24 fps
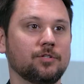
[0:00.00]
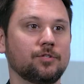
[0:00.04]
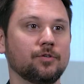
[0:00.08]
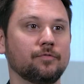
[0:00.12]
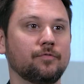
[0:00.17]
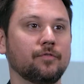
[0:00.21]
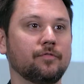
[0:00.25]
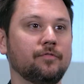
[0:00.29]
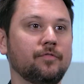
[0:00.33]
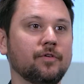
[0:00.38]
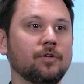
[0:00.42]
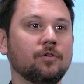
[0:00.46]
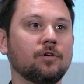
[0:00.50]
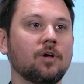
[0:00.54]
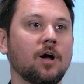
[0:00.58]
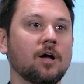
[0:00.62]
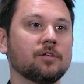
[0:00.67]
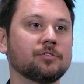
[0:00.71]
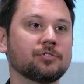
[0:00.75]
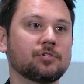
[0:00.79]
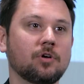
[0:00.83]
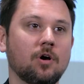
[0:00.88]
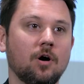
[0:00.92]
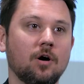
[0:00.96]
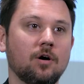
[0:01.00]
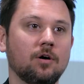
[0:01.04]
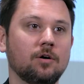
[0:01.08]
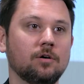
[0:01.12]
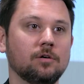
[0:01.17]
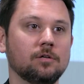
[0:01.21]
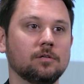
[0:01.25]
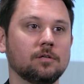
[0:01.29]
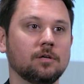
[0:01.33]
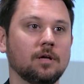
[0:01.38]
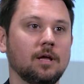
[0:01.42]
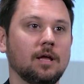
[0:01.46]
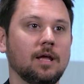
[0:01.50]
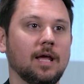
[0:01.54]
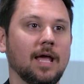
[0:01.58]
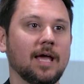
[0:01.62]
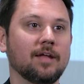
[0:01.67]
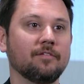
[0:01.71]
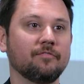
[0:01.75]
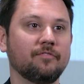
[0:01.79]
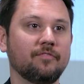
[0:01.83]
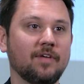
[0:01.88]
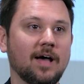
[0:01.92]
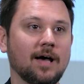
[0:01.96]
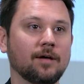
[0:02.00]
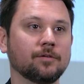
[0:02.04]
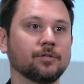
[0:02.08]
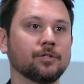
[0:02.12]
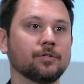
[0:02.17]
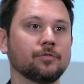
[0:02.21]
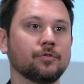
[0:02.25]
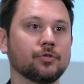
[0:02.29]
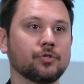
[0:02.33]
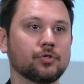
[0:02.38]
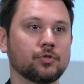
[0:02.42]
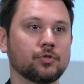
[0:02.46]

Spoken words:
to fulfill God's call and founded the